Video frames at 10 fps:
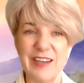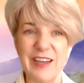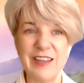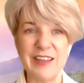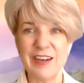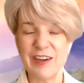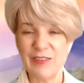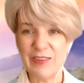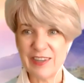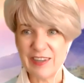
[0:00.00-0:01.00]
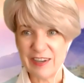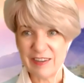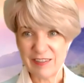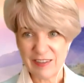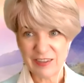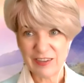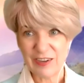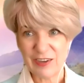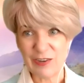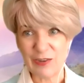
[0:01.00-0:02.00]
And then I realized that
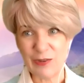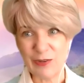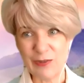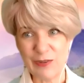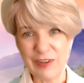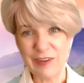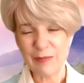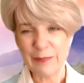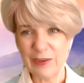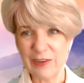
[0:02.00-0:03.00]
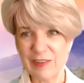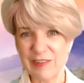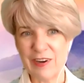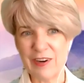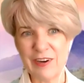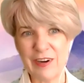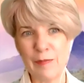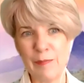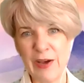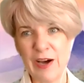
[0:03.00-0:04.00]
no, these books are
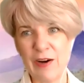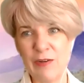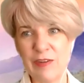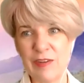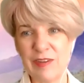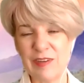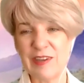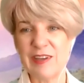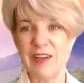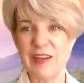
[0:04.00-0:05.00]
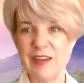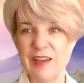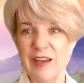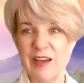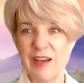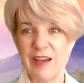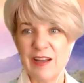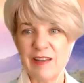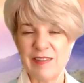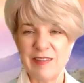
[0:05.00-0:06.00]
about
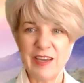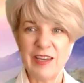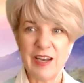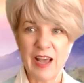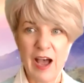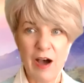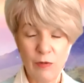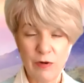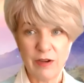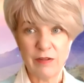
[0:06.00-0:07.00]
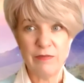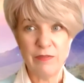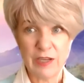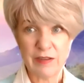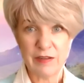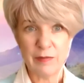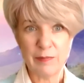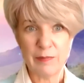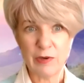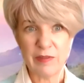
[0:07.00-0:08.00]
staying out of
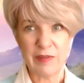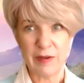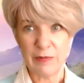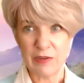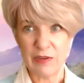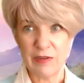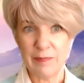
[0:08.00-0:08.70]
victim perception